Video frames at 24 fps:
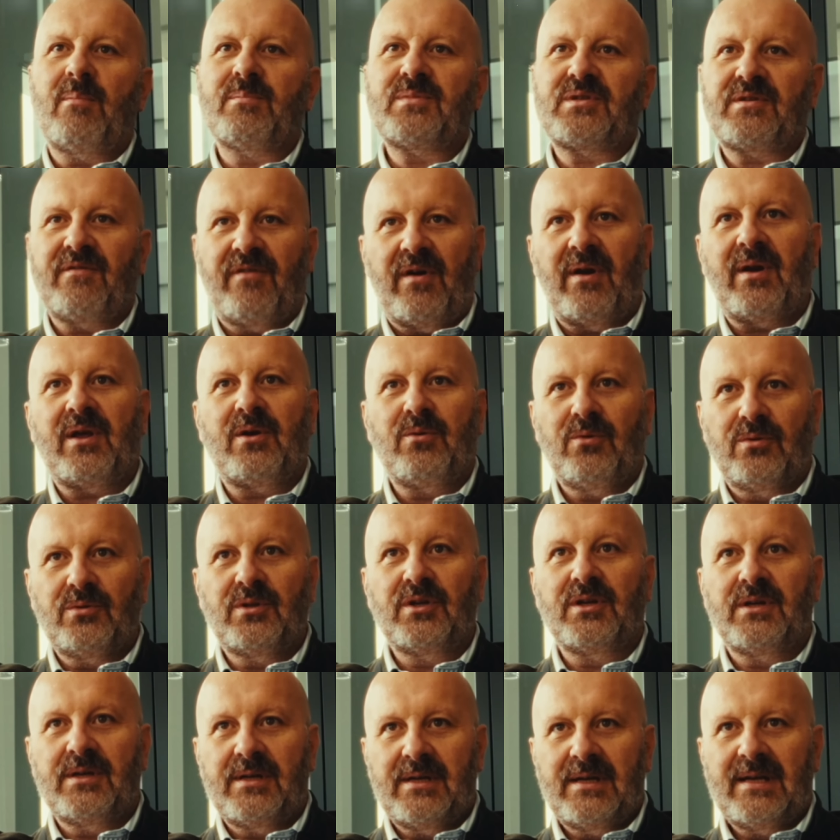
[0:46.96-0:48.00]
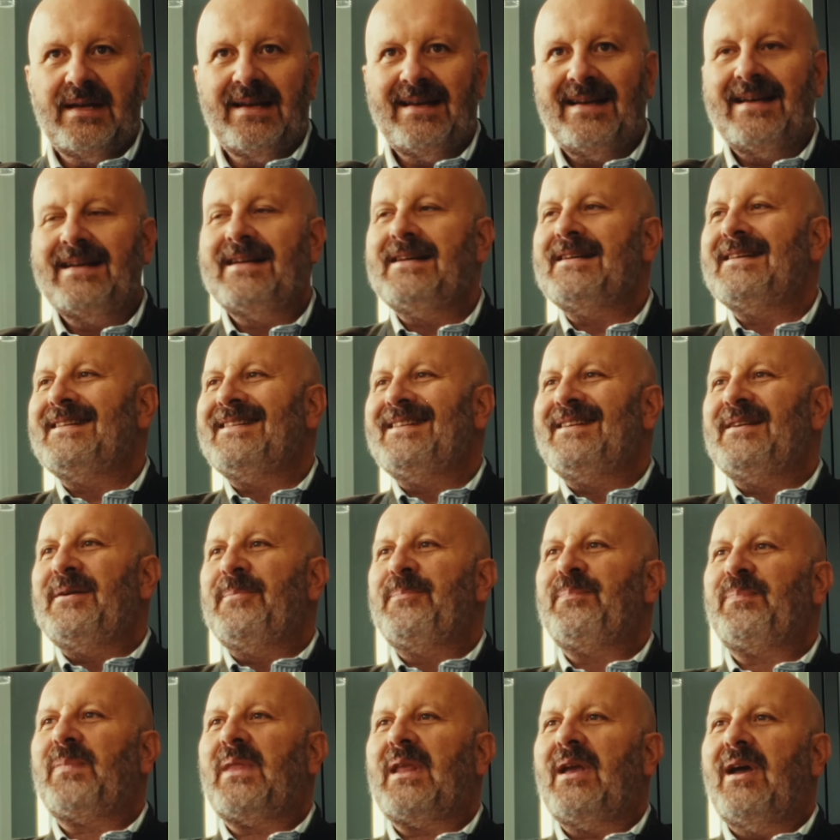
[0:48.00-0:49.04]
When you really figure out how
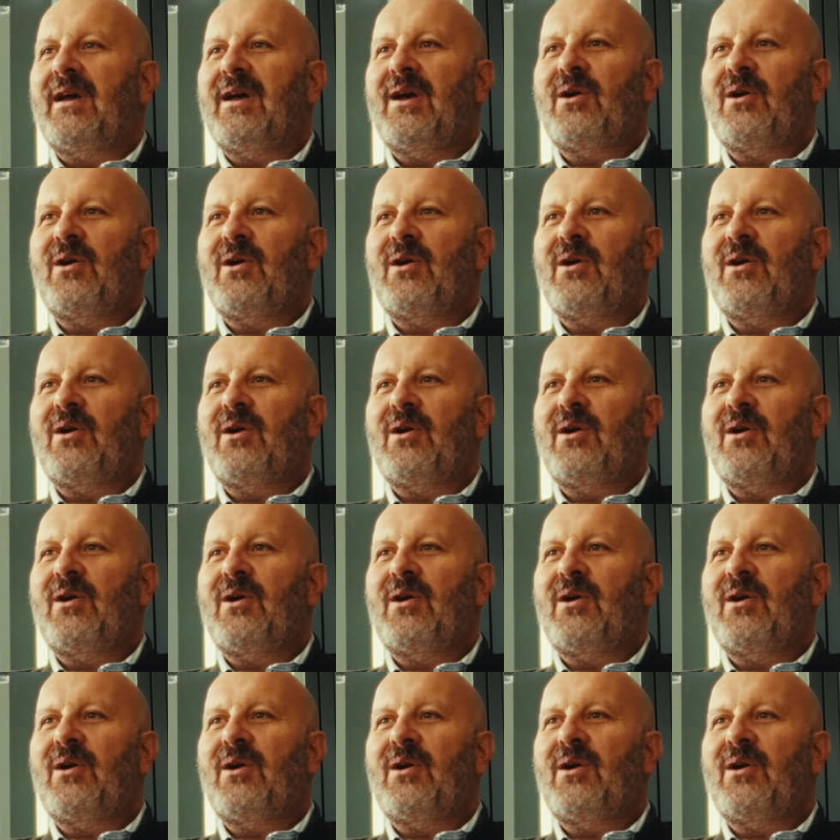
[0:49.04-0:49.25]
you're going to